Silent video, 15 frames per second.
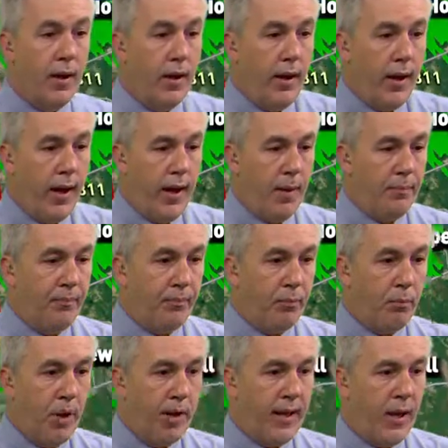
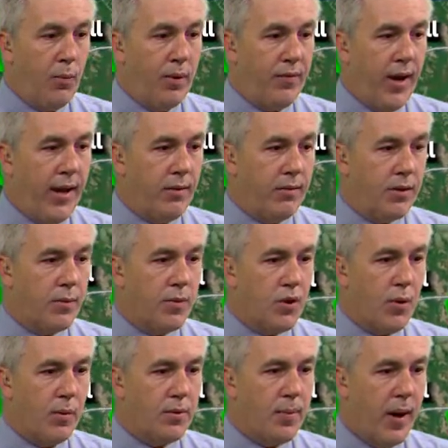But again, we've got some
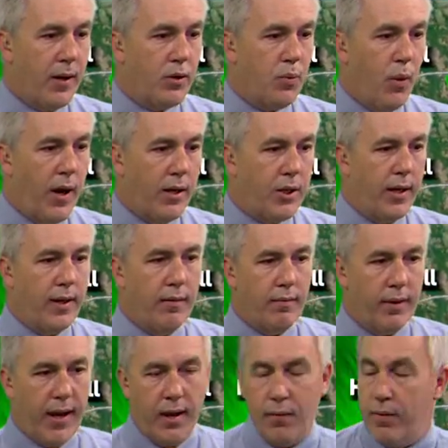storm spotters
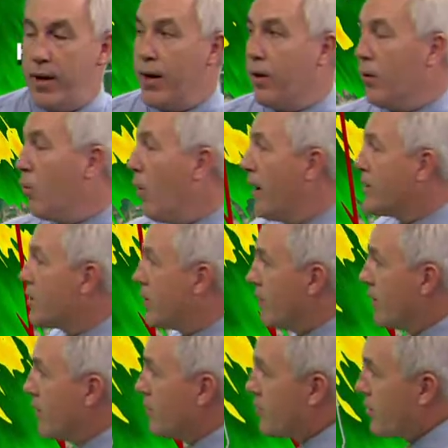watching kind of near and west
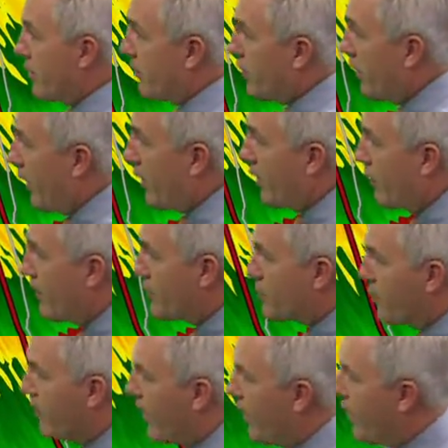of the Centerville area of this. We've had